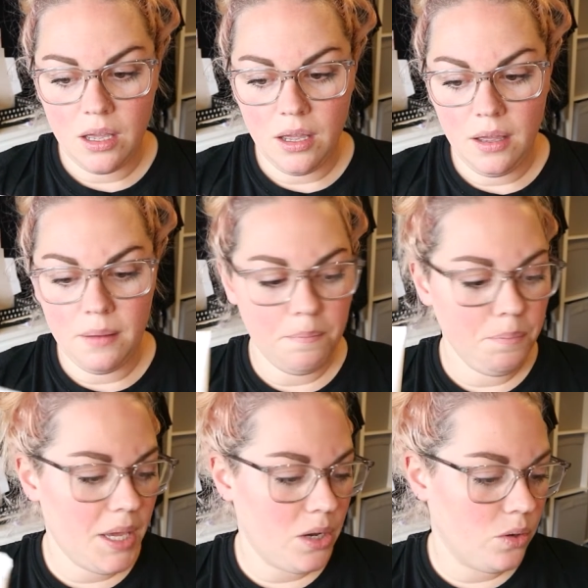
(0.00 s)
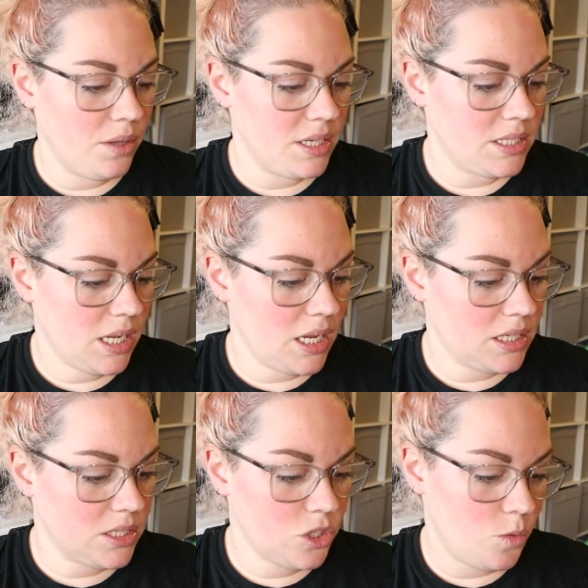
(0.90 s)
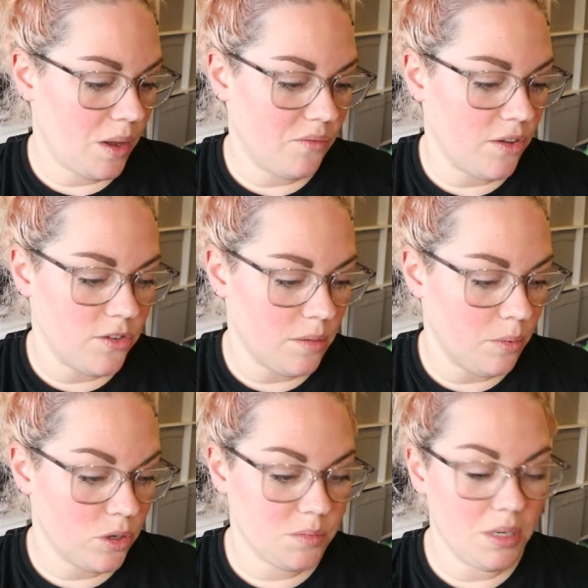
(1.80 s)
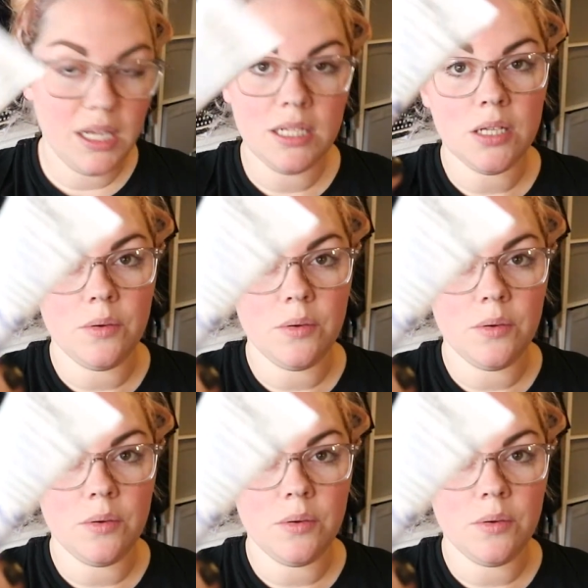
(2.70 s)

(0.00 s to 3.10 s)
mil and this is £2.50 approximately, so